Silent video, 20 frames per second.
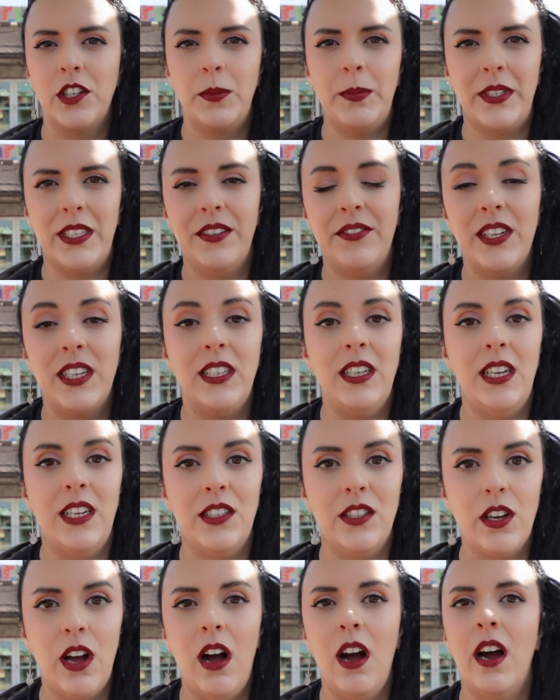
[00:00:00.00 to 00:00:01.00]
specific
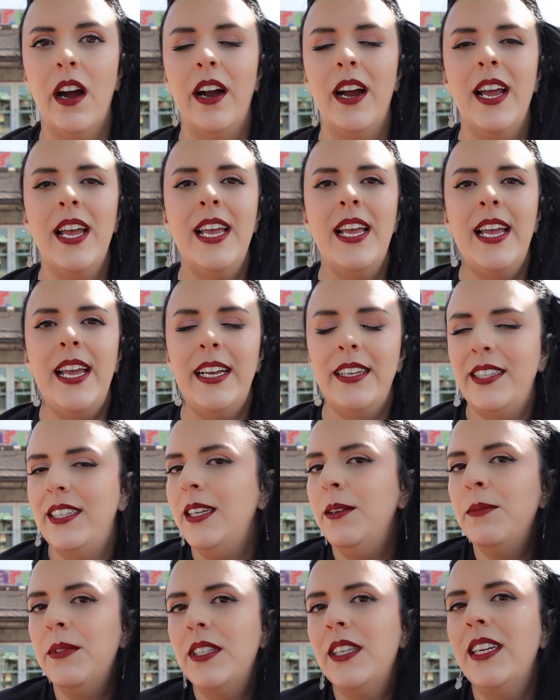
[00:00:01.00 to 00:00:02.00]
needs are, it
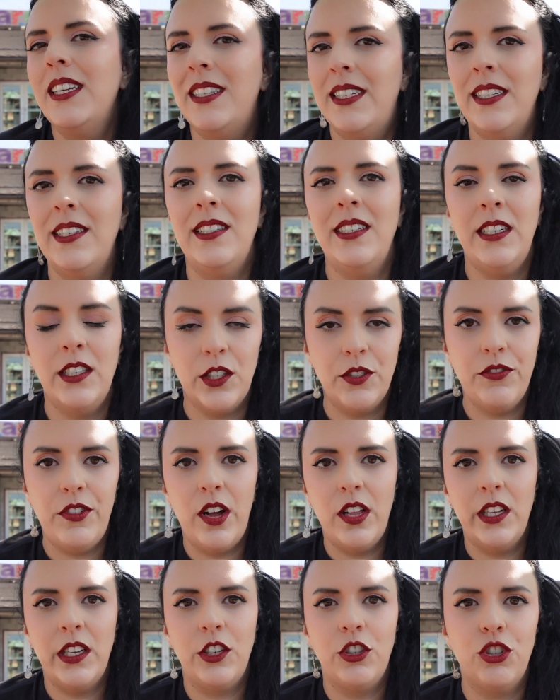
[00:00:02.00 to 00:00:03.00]
seems like Disney is
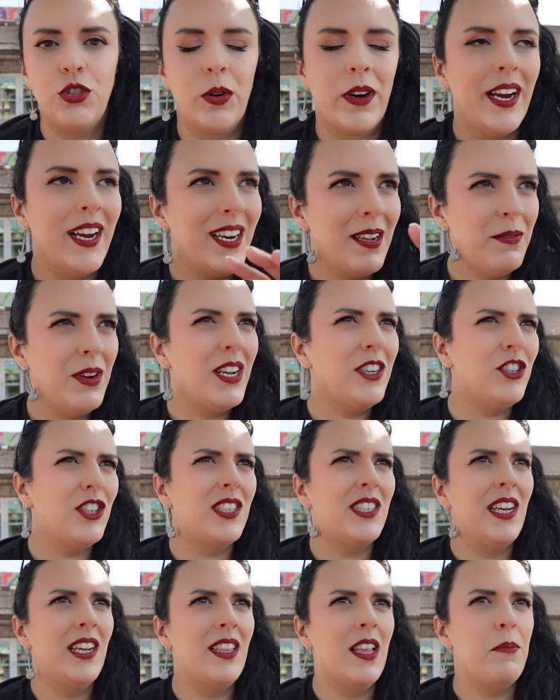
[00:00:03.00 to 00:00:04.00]
falling short. And I'm not
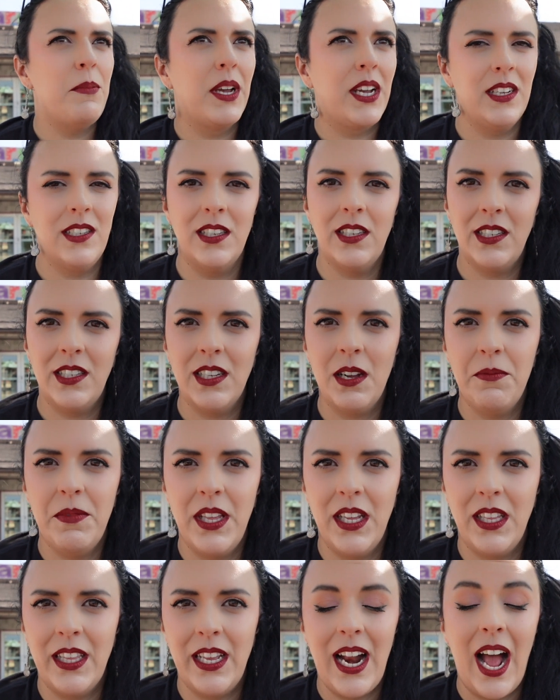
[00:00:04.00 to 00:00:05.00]
just saying that because this is
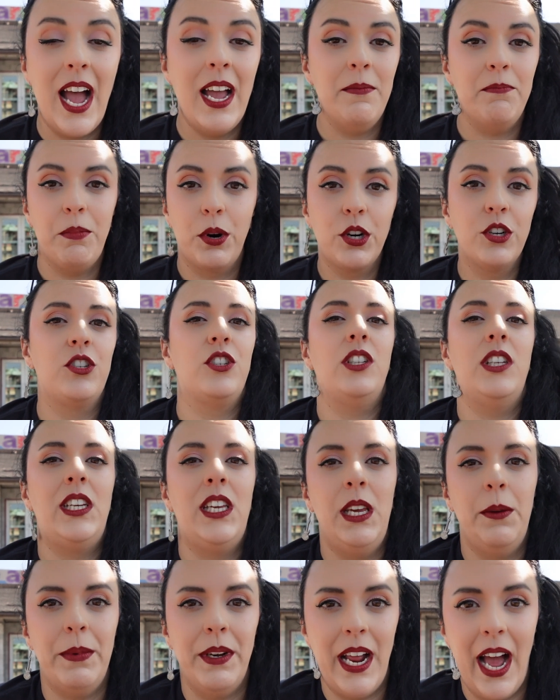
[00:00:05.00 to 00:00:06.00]
something that I personally
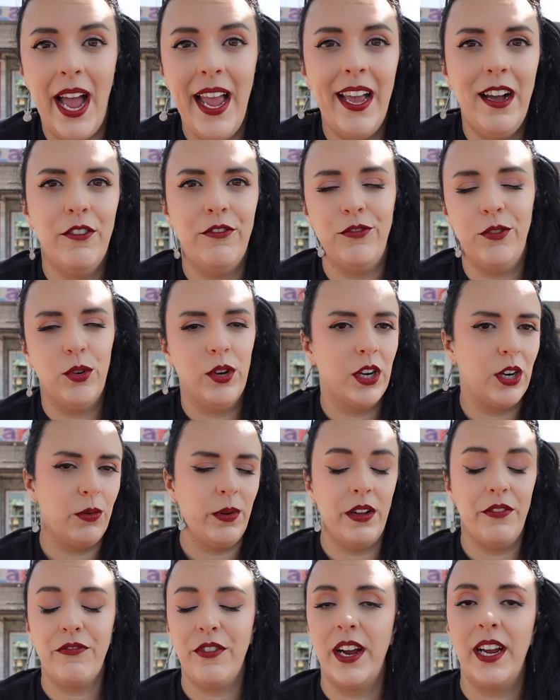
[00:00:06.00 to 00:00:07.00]
keep an eye out for.
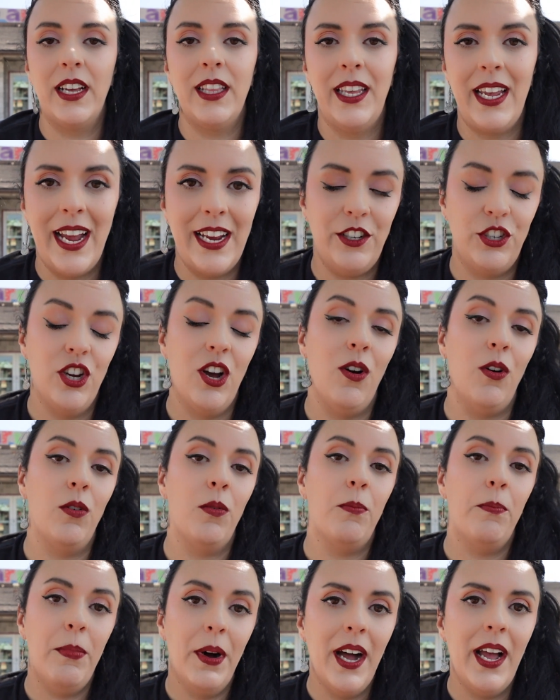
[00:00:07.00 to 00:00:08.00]
Quite frankly, I don't.
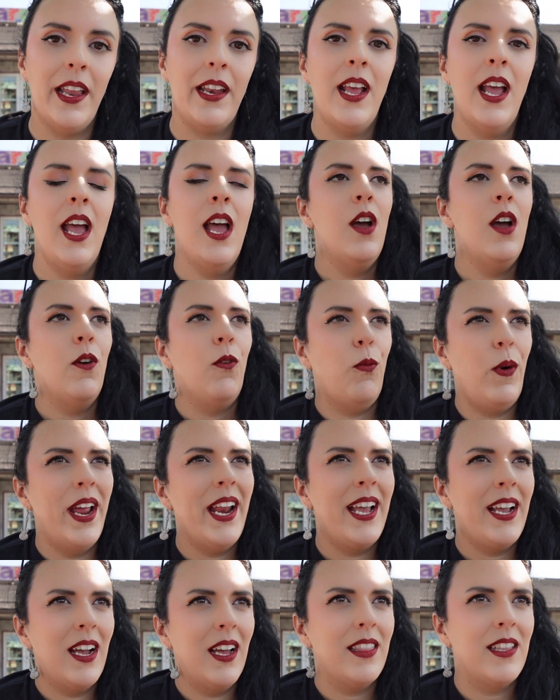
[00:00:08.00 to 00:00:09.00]
But when
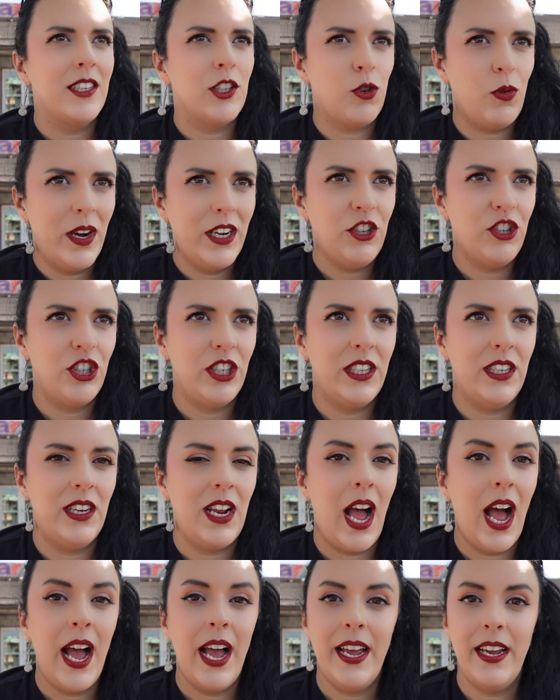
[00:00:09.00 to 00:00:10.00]
I got this question,
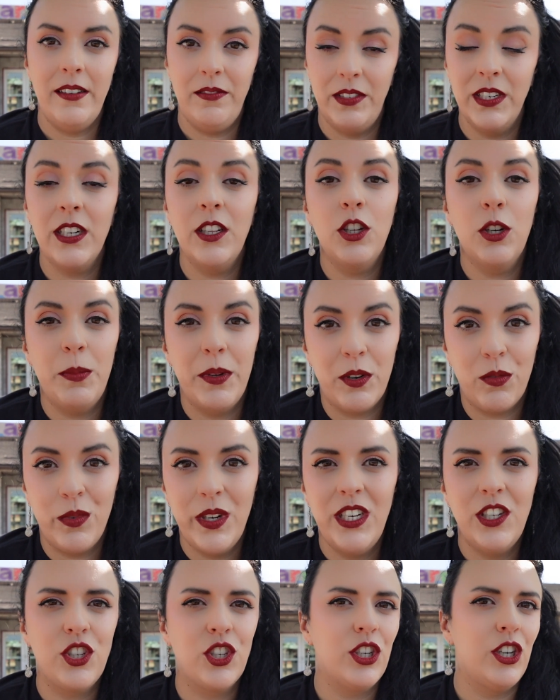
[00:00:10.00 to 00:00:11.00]
I did a little bit of
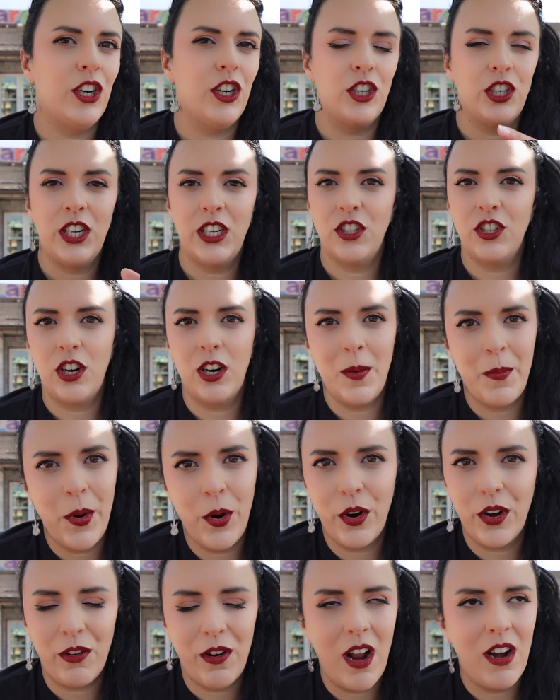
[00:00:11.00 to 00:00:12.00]
research, I started
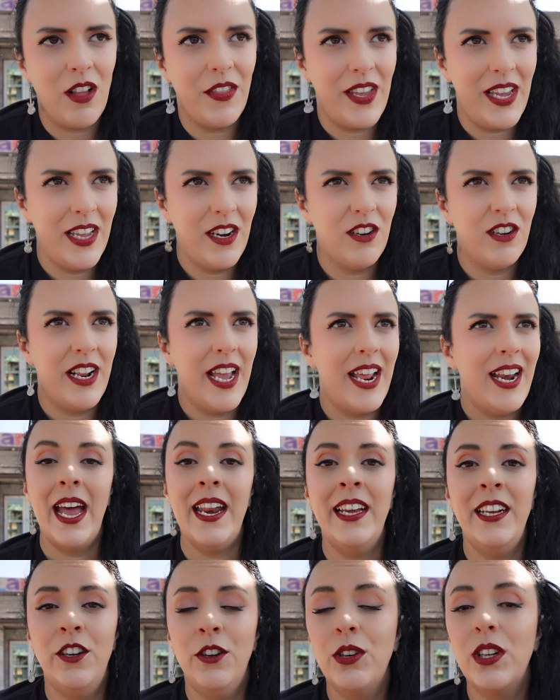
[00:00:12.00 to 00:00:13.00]
poking around on the internet,
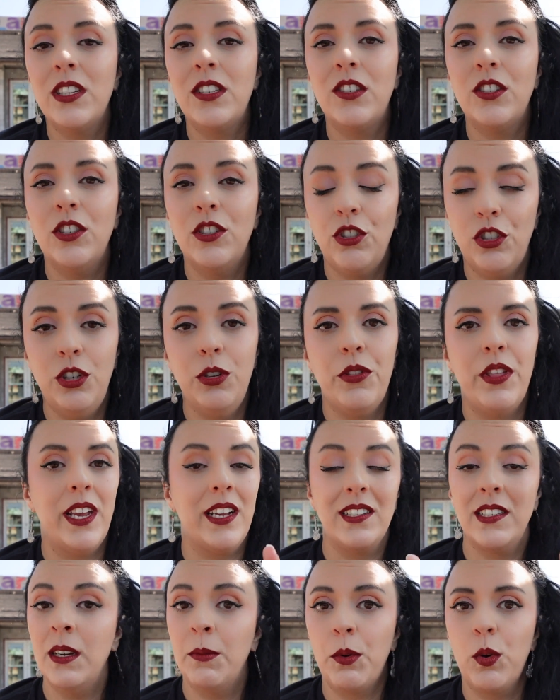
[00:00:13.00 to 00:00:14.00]
and I noticed two
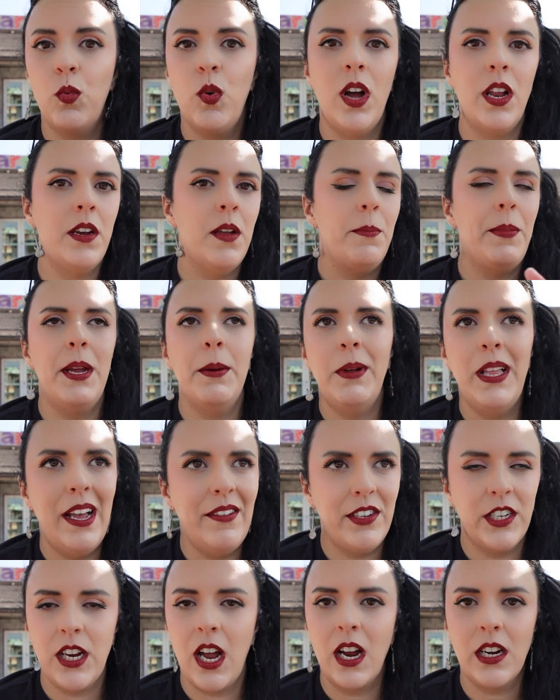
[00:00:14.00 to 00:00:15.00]
things. Number one, people
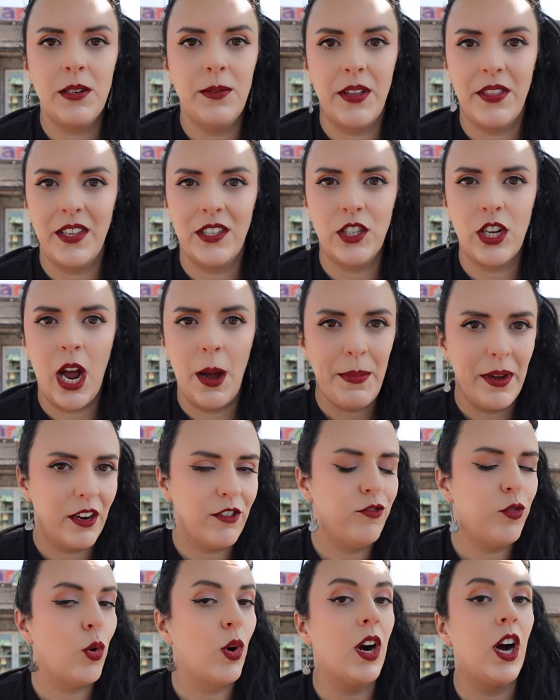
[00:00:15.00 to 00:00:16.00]
haven't talked about this topic
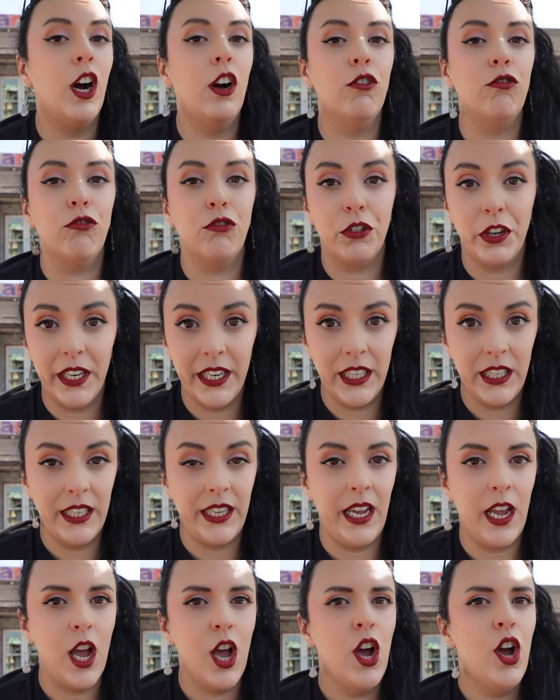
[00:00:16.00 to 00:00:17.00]
for a
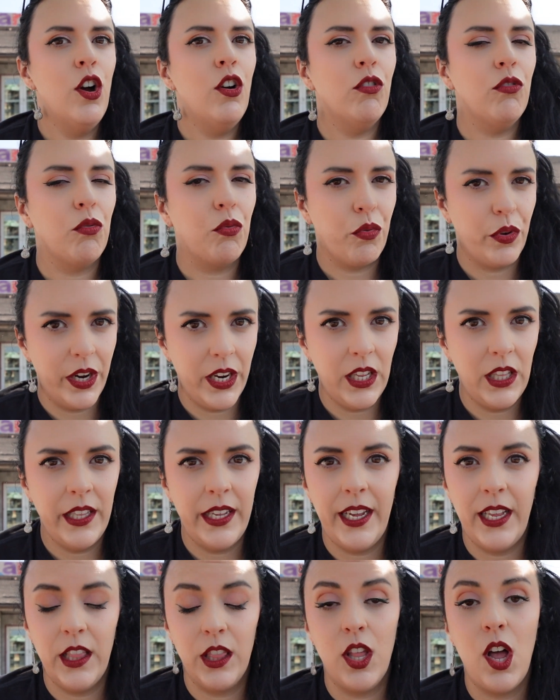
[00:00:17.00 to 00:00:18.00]
really,
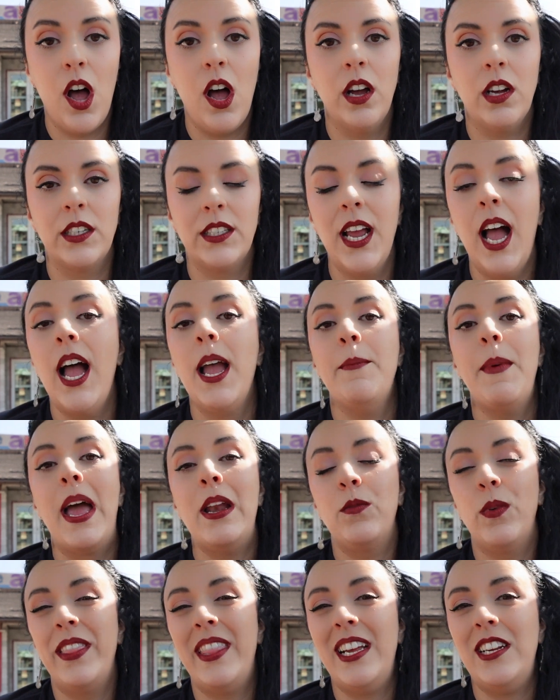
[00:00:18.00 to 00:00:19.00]
really long time.
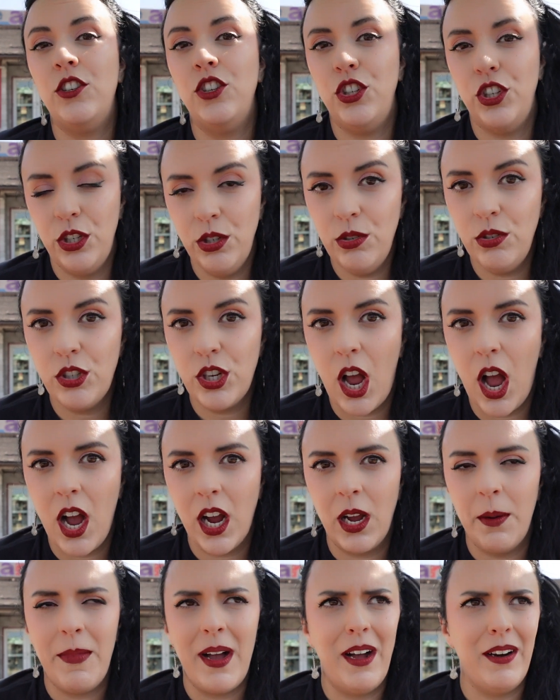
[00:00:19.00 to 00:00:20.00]
And when they do
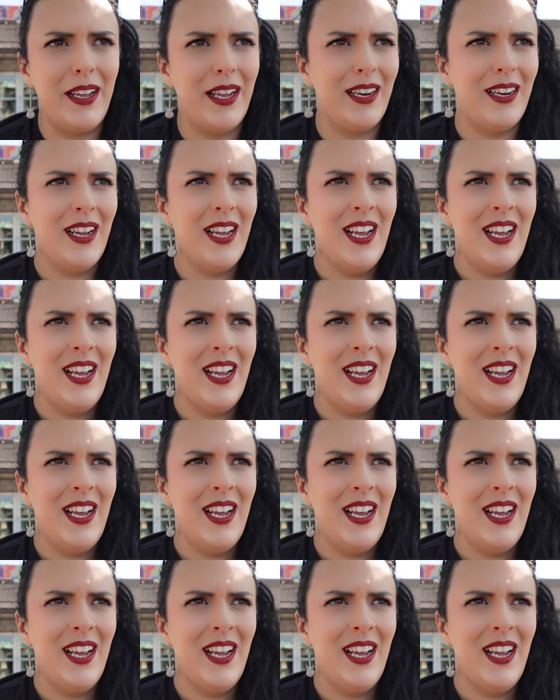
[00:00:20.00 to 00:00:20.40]
talk about it,